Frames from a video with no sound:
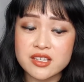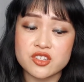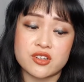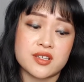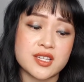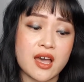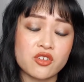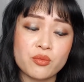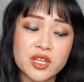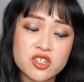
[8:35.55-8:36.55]
it's just
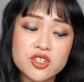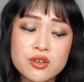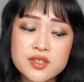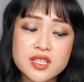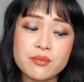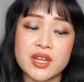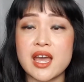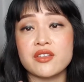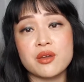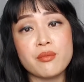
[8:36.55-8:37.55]
how you're meant to use them
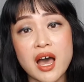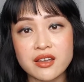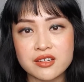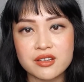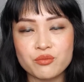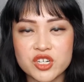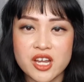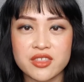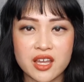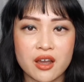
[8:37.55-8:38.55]
and how they're marketed,
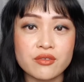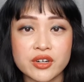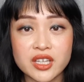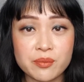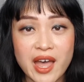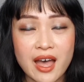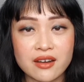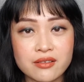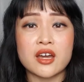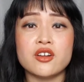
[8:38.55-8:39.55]
which I think are really bad.